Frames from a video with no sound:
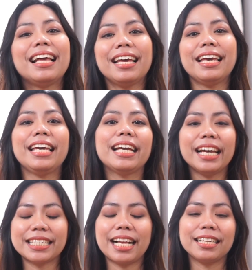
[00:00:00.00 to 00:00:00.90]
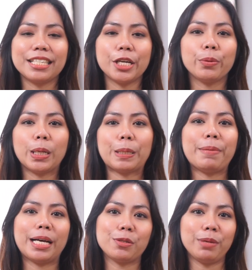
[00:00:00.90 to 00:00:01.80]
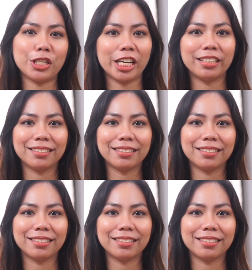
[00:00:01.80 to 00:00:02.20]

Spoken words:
Hey guys, Alex here. Welcome back to my channel.